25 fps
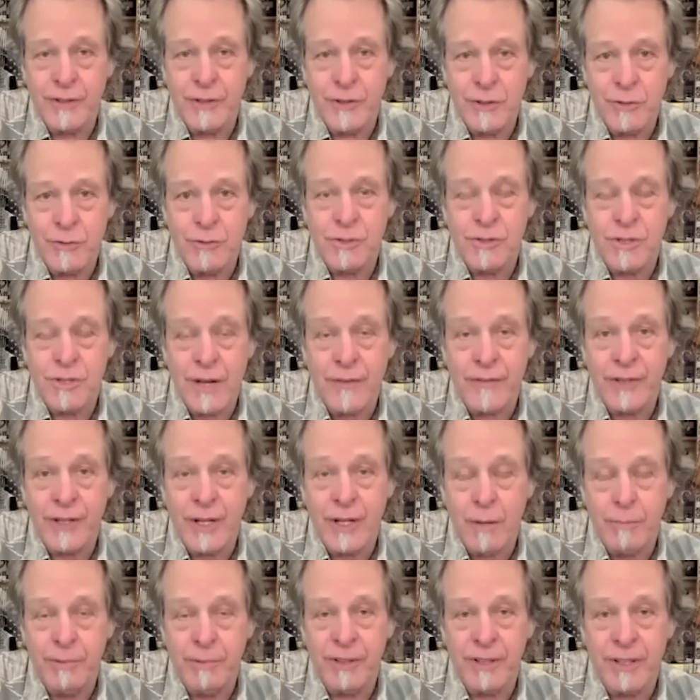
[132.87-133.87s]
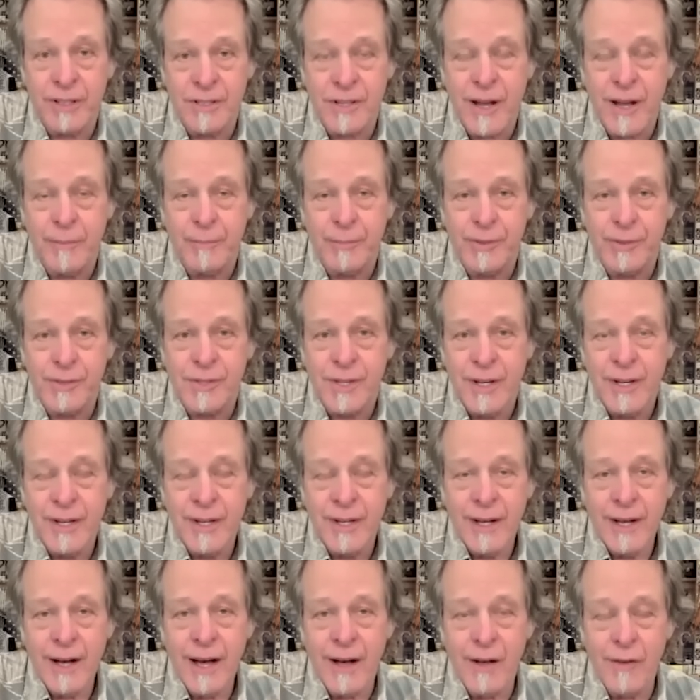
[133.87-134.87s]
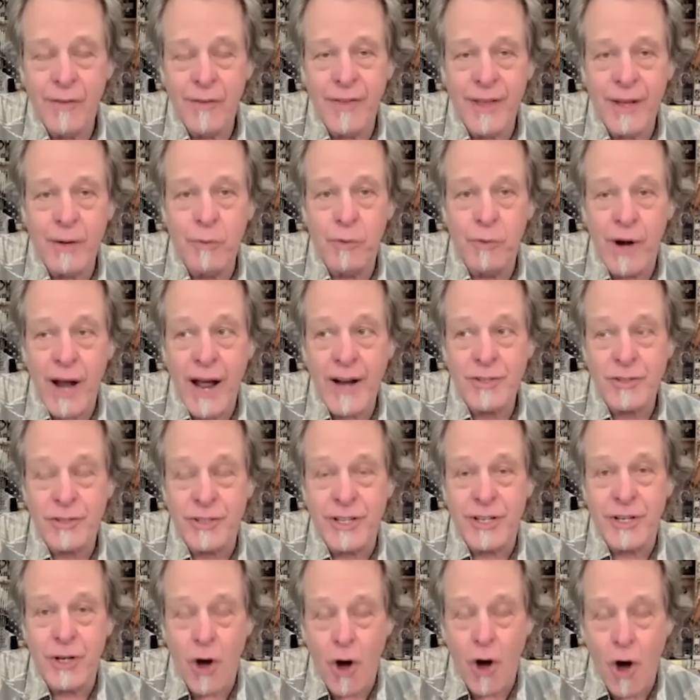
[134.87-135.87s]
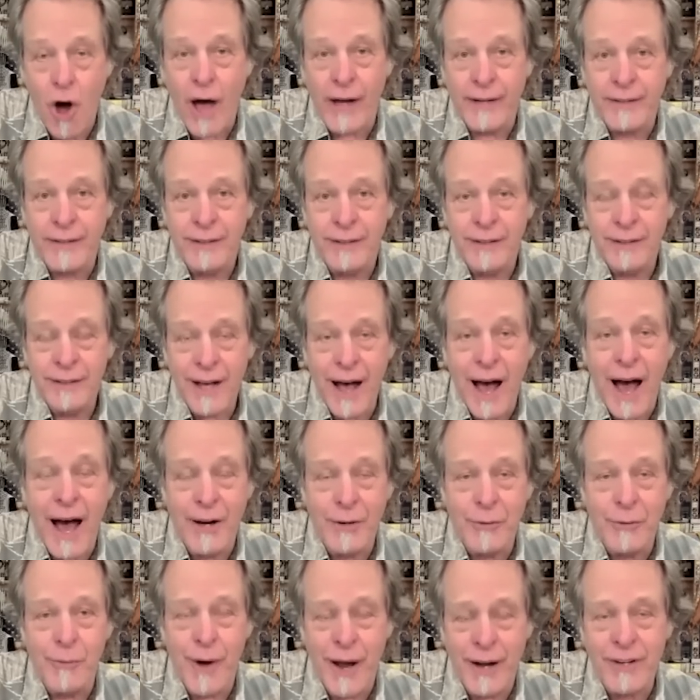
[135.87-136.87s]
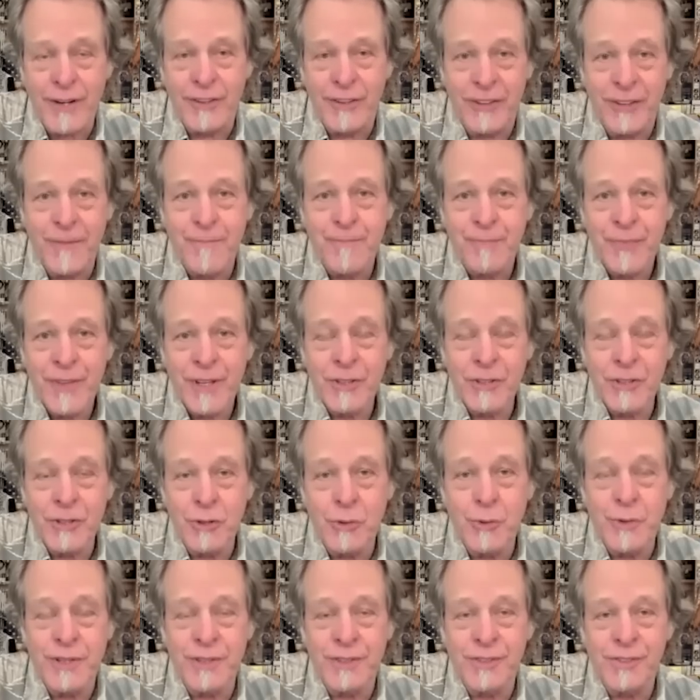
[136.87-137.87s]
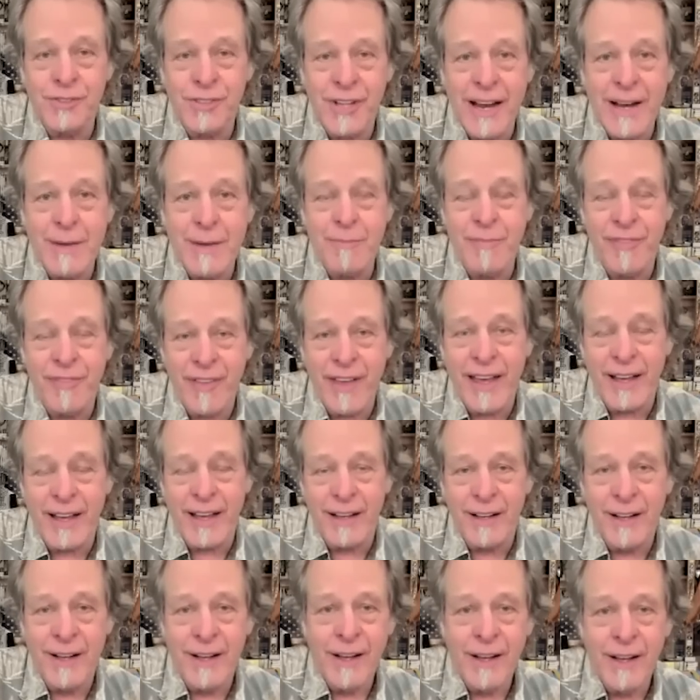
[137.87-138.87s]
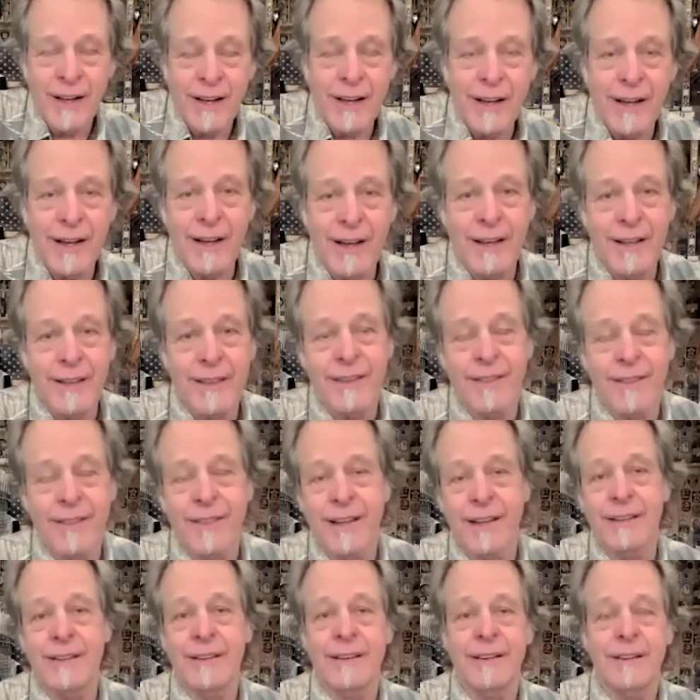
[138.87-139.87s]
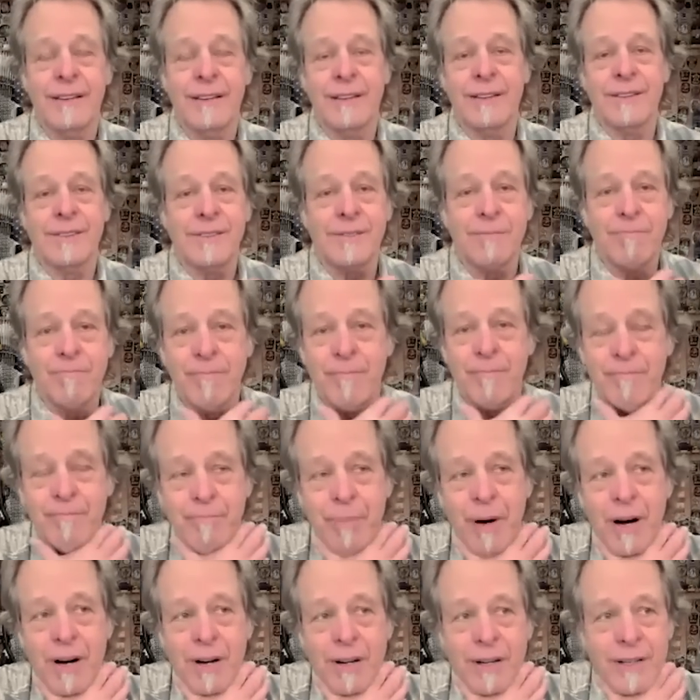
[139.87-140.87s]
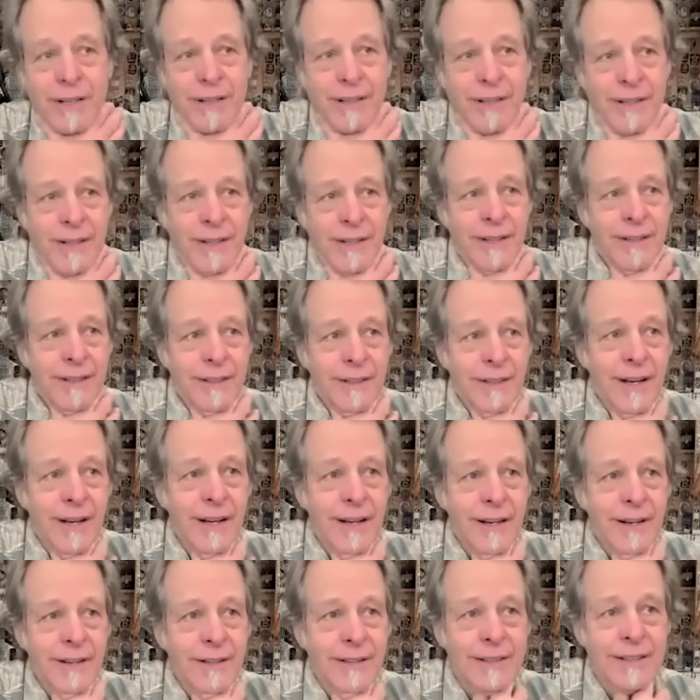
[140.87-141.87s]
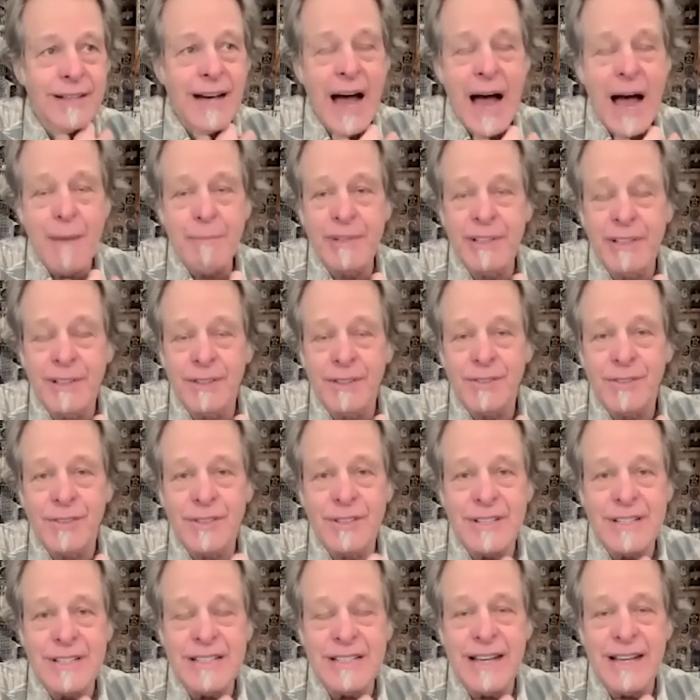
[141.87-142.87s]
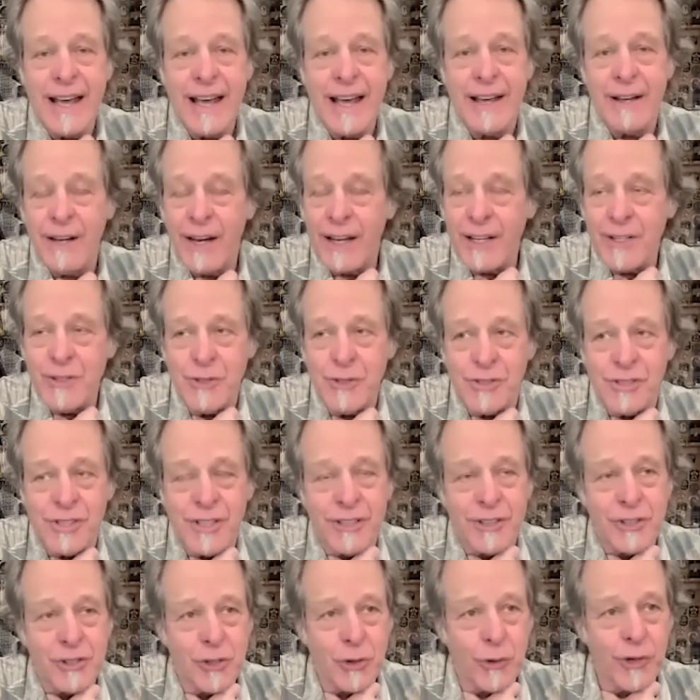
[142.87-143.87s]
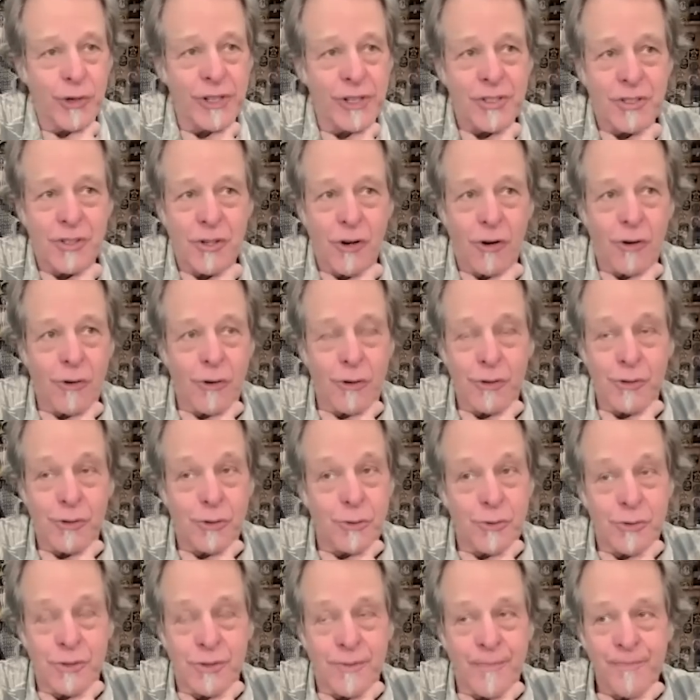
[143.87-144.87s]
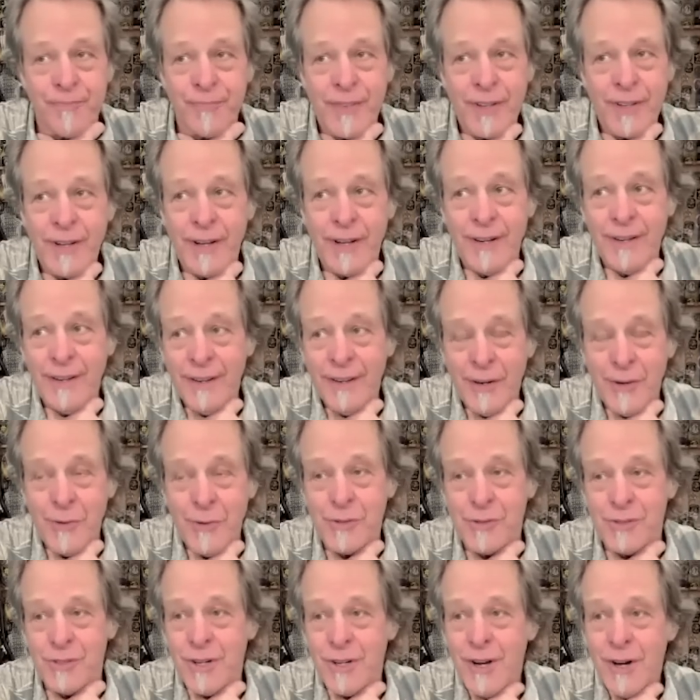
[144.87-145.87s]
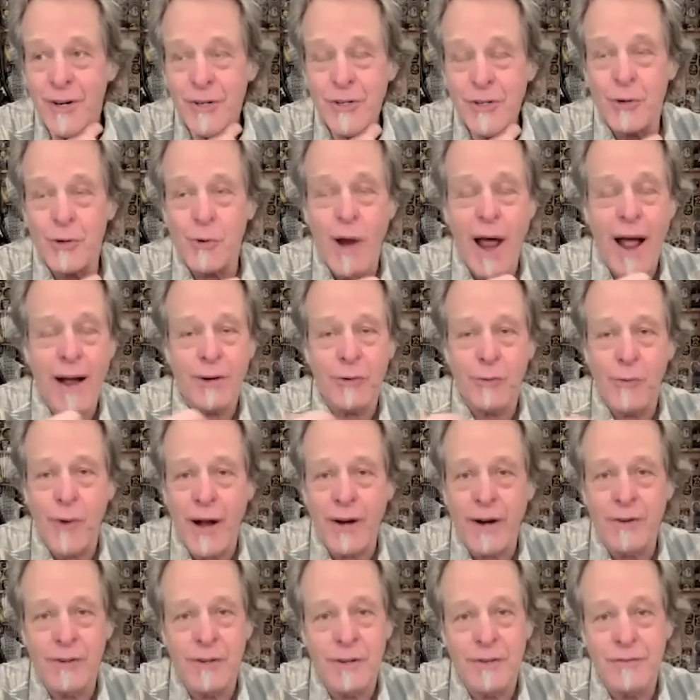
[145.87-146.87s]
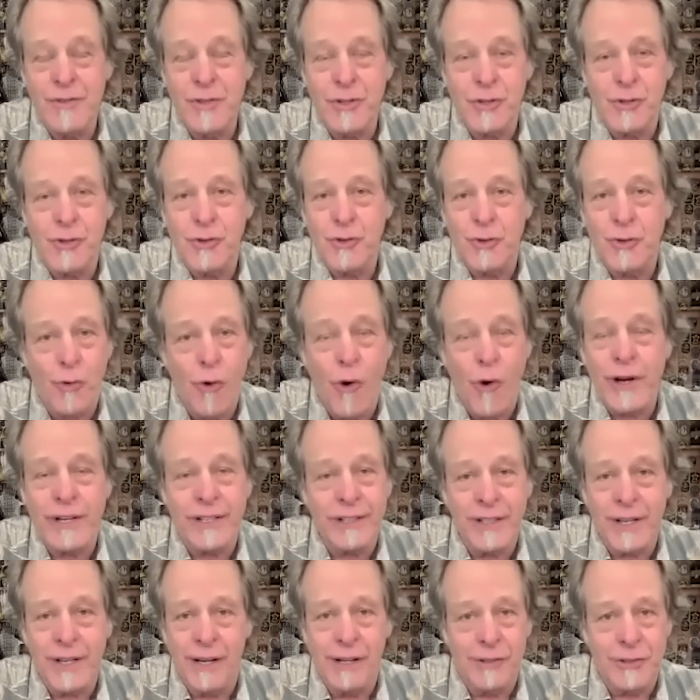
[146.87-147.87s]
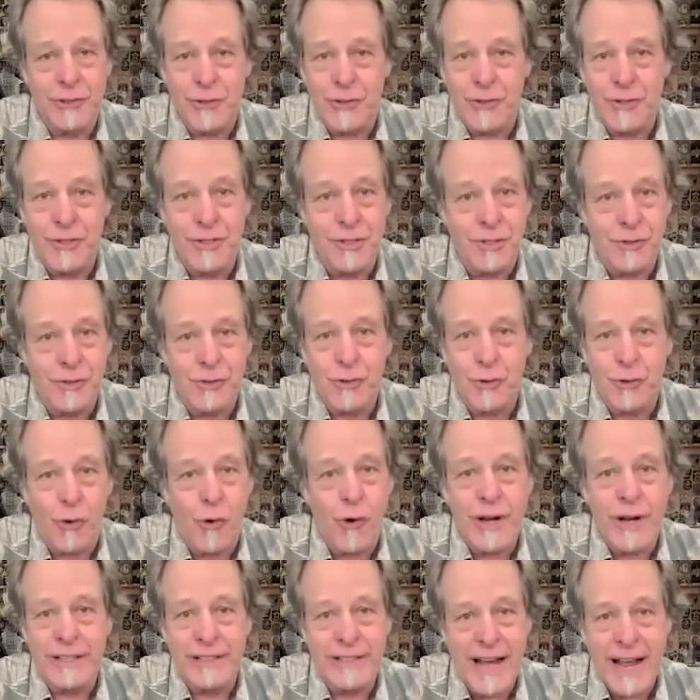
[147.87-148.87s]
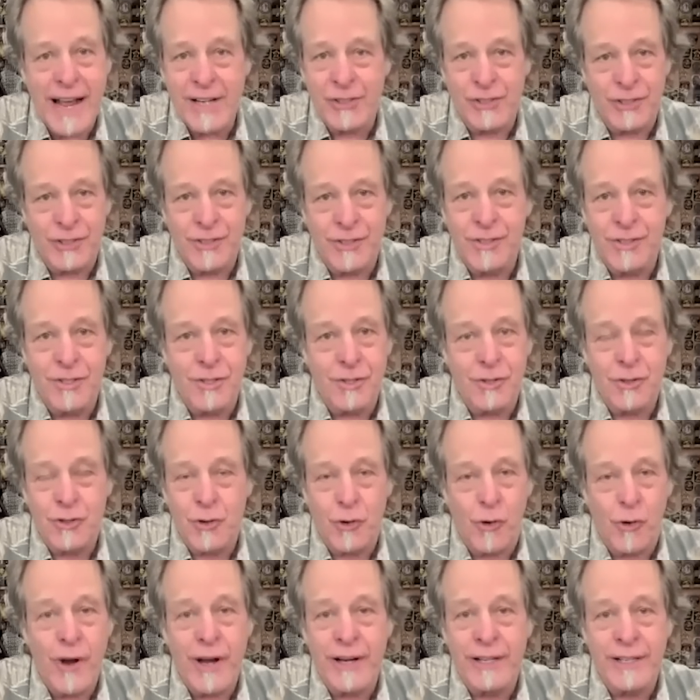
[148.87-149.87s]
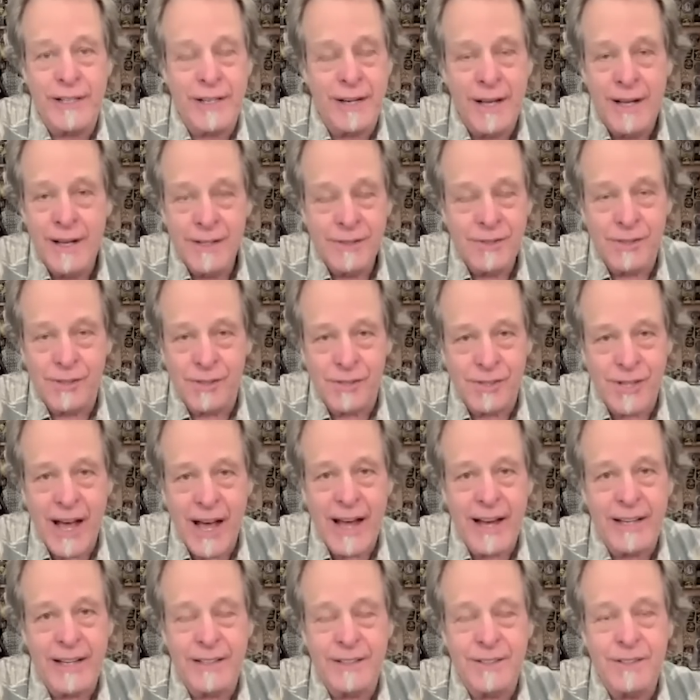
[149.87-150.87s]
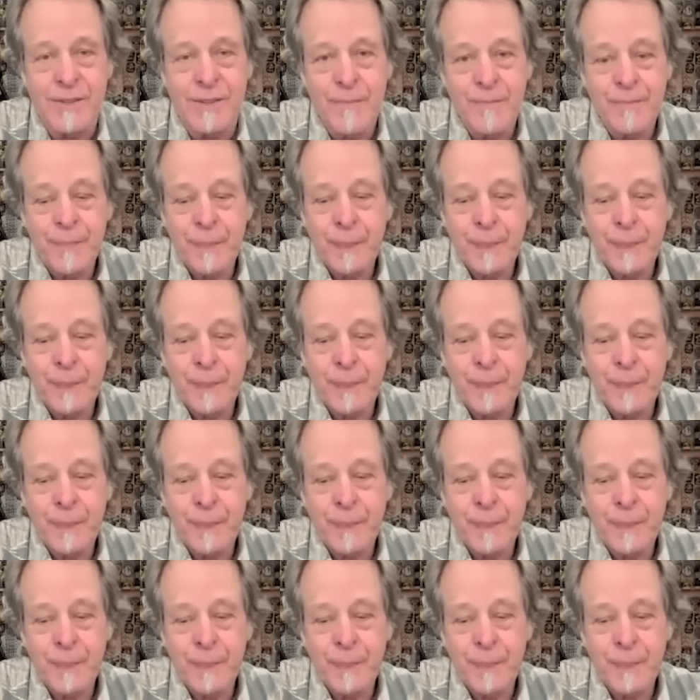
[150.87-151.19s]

You just gave a couple of examples how they were actually caught on record doing the same thing that this punk communist DA, like you said, George Soros, who's track record of destroying cultures, destroying nations, destroying societies.